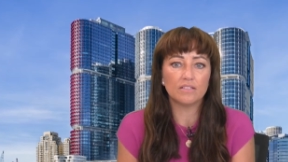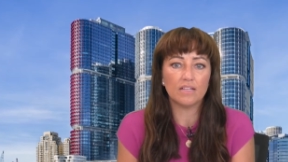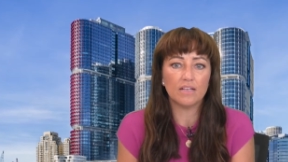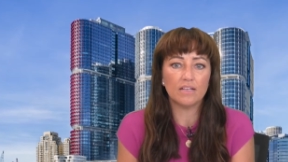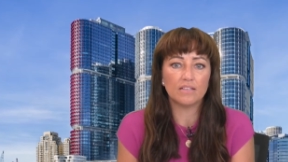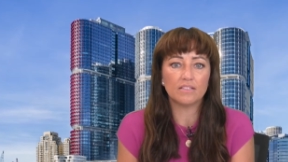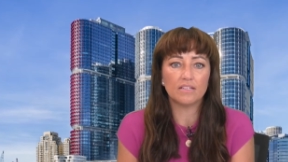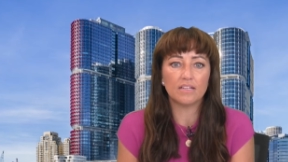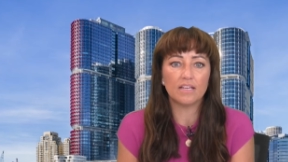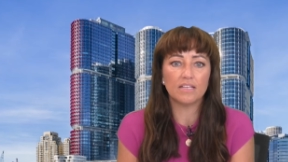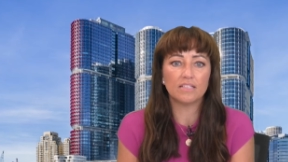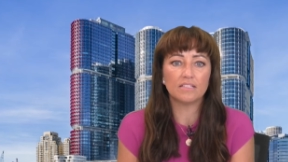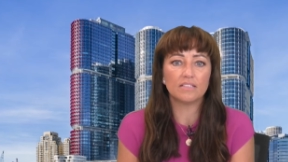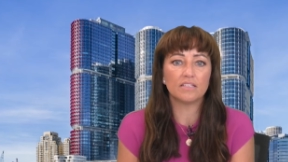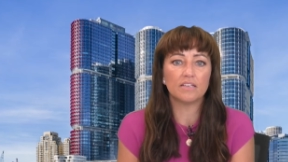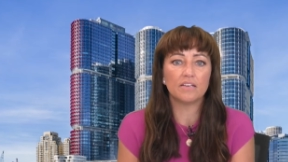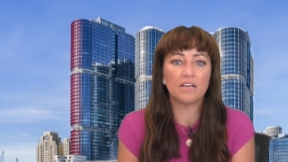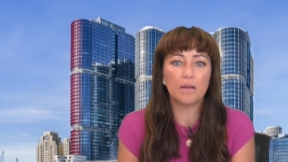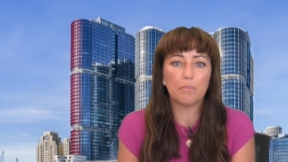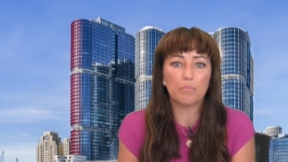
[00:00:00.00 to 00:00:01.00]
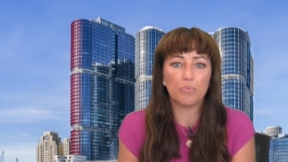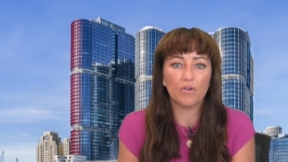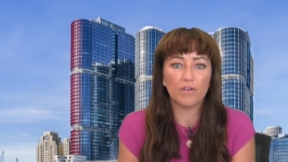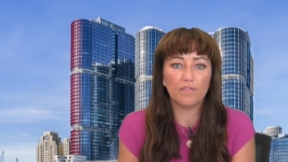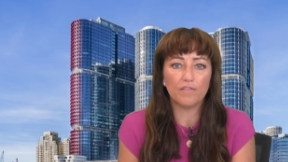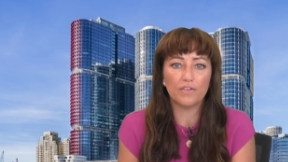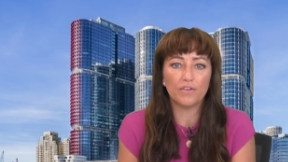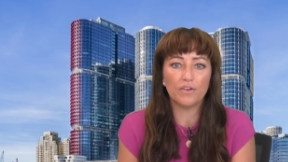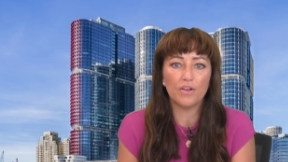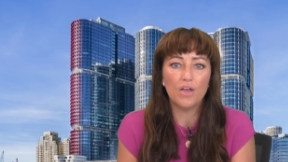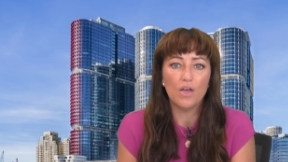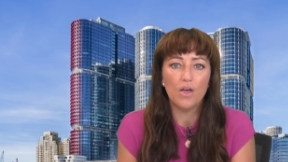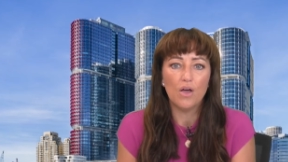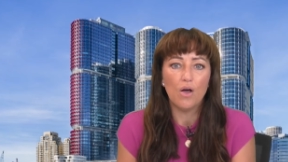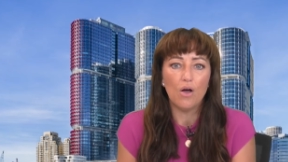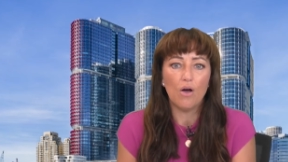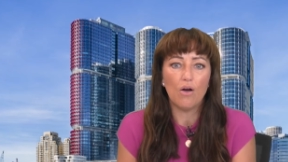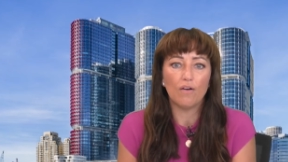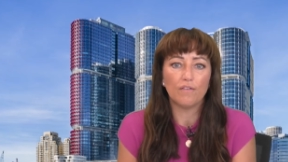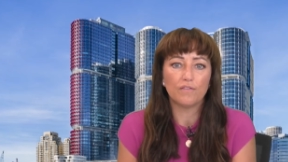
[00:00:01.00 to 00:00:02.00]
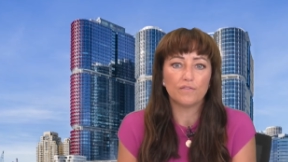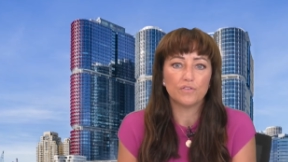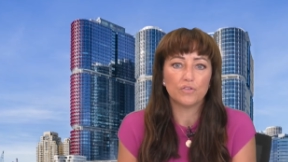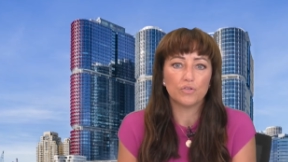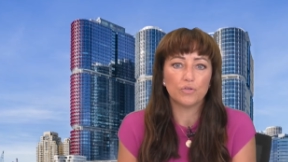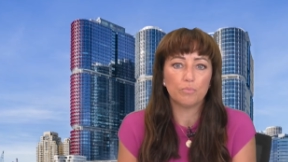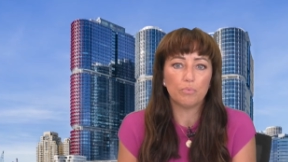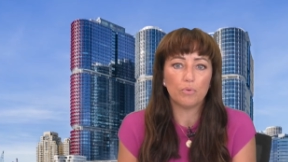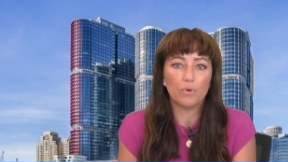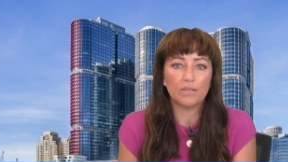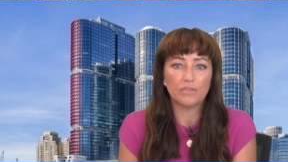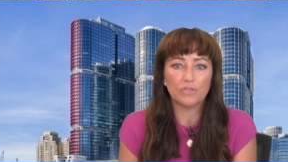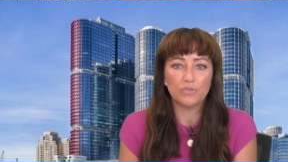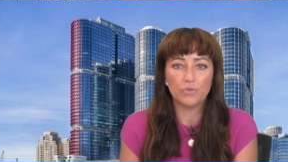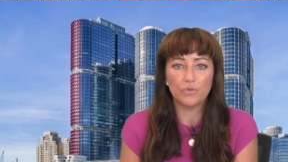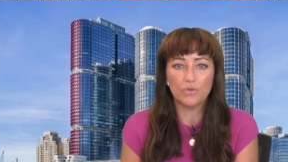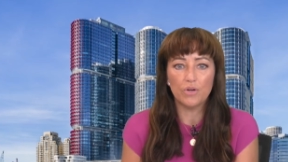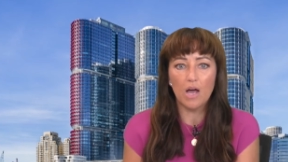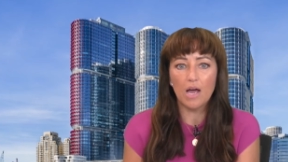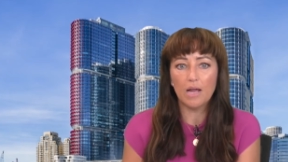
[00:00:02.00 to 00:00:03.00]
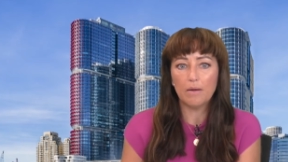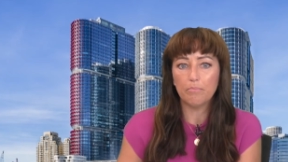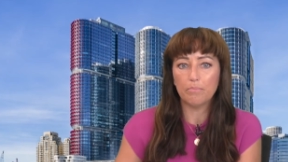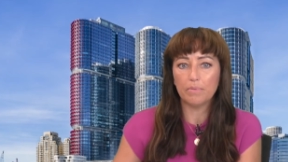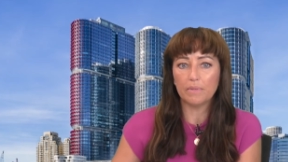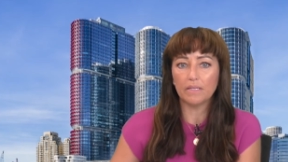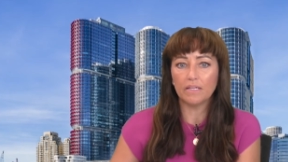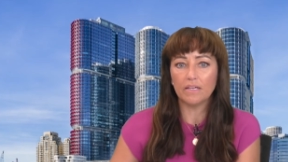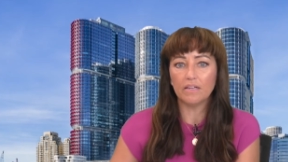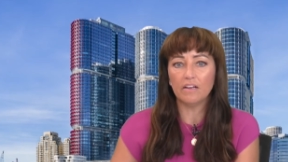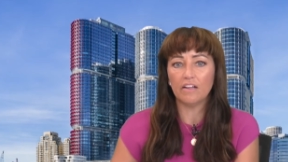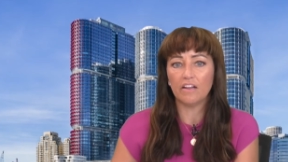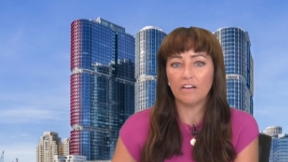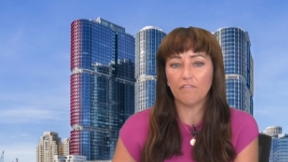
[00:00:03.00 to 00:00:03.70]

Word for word: as against a net profit of $2.29 billion in